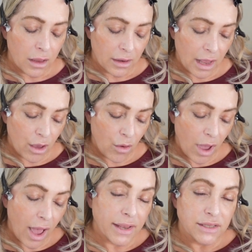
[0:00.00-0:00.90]
Now,
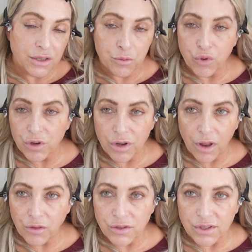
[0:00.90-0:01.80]
I did put
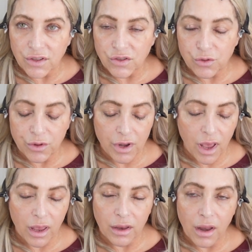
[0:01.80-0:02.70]
another sunscreen
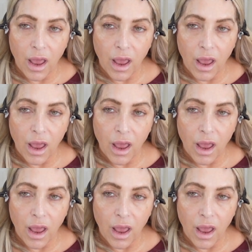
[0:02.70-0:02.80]
on.